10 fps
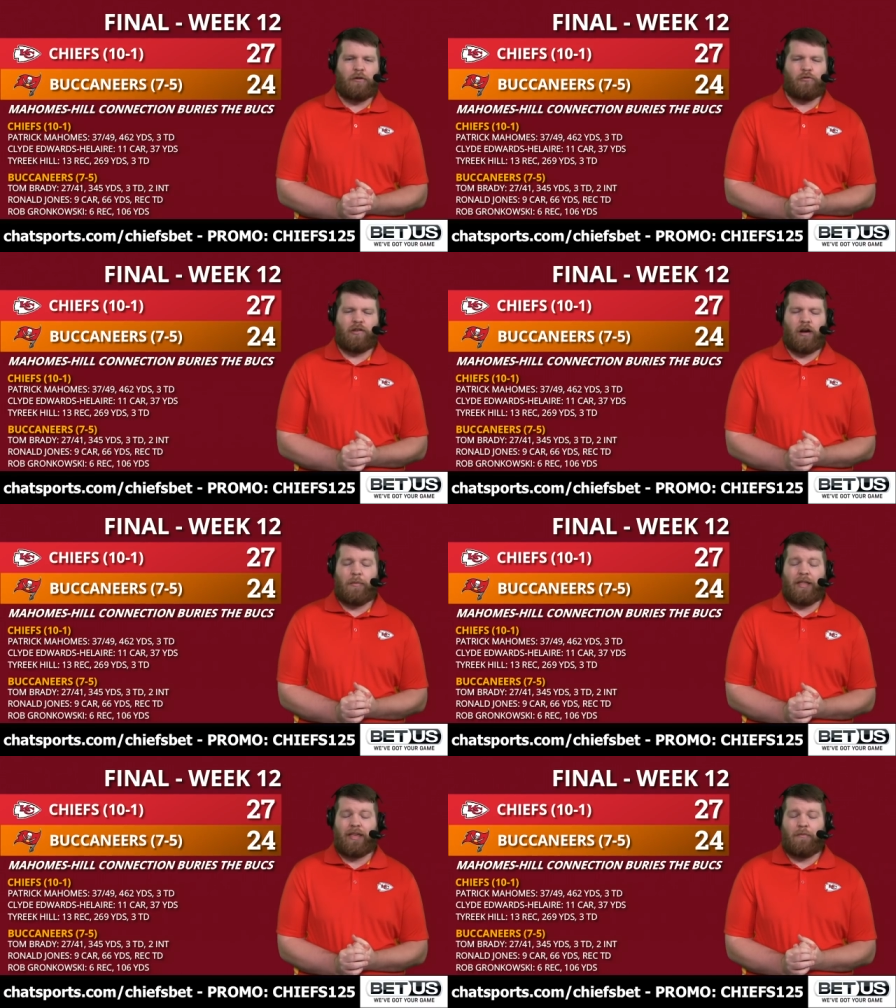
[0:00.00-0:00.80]
We'll talk
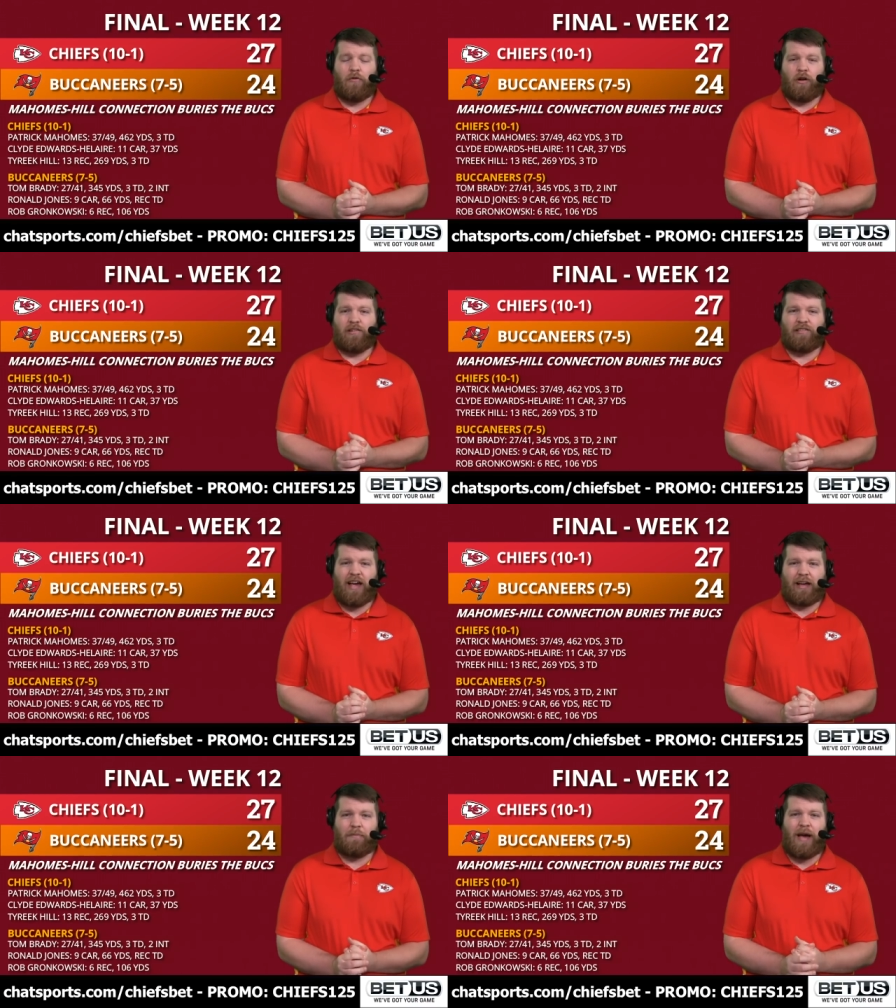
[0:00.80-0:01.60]
about that more in a
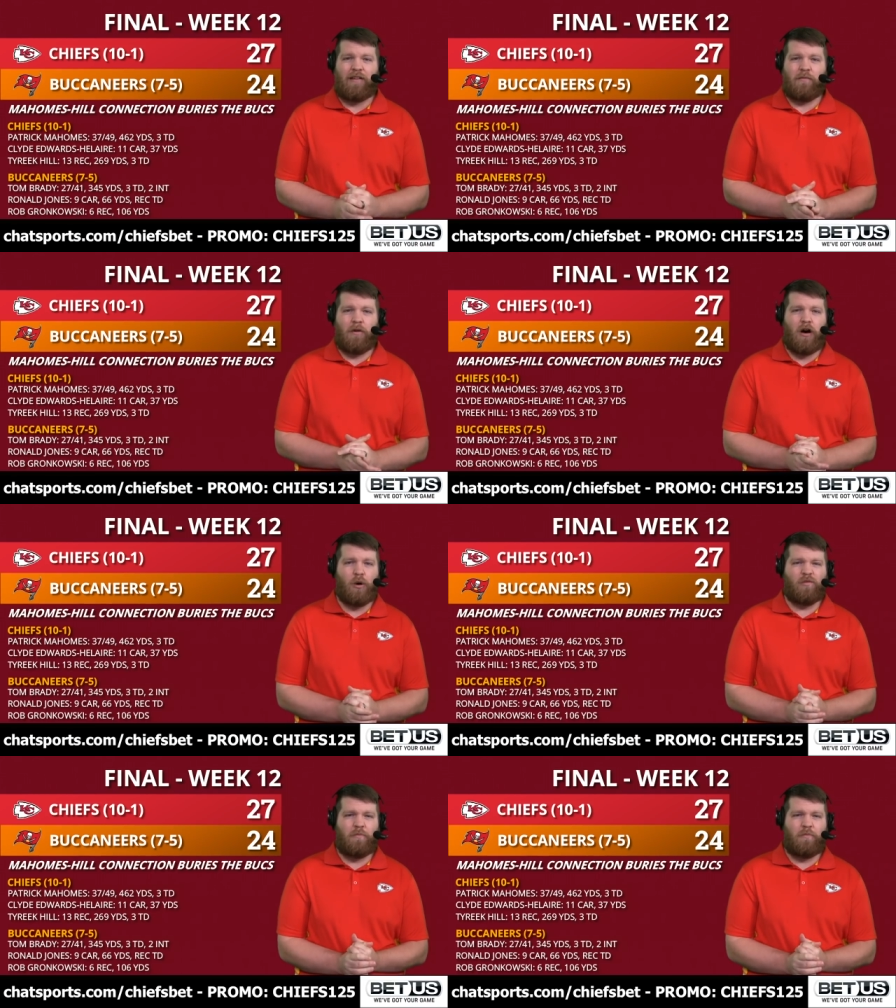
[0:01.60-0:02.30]
second, Patrick Mahomes.